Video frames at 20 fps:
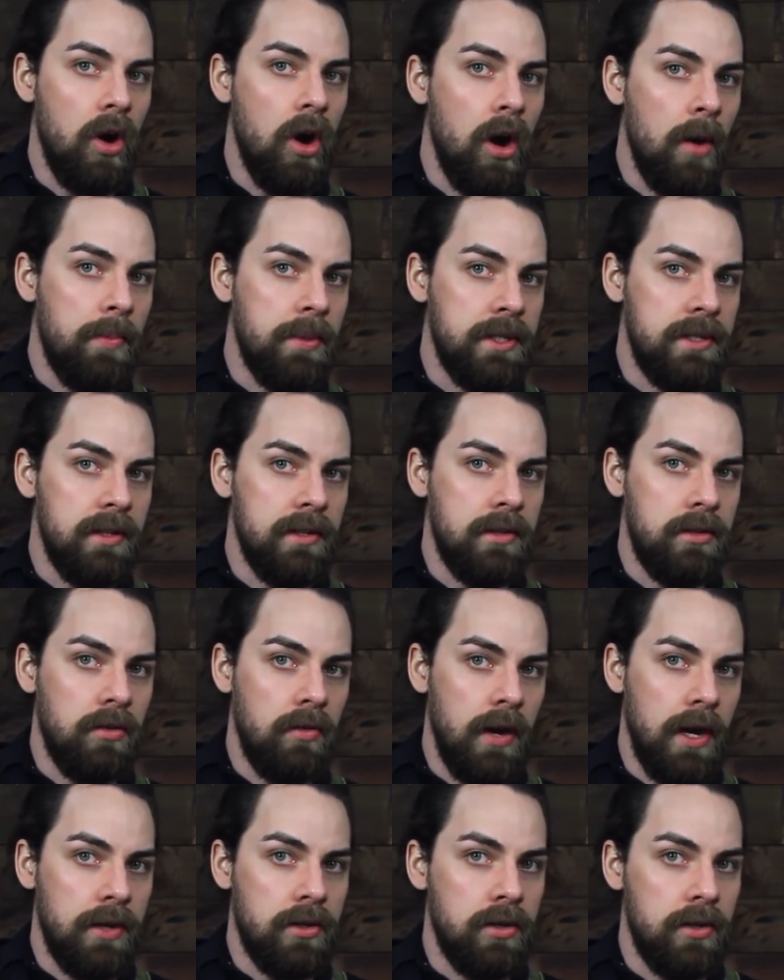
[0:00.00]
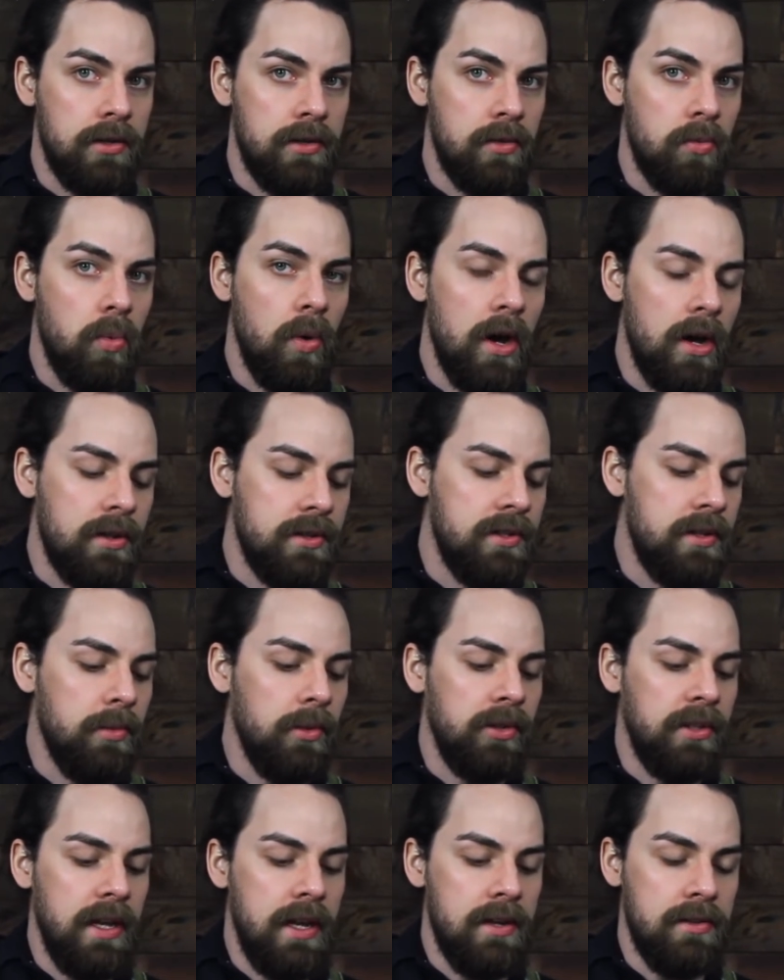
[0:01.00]
opposite directions while
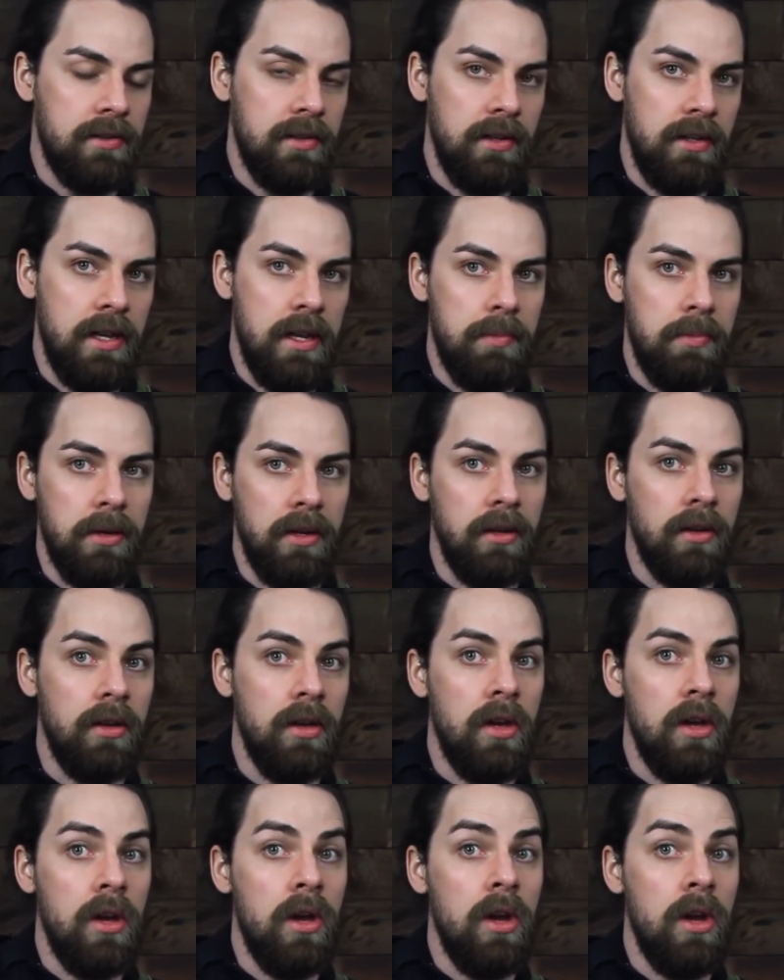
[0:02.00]
simultaneously keeping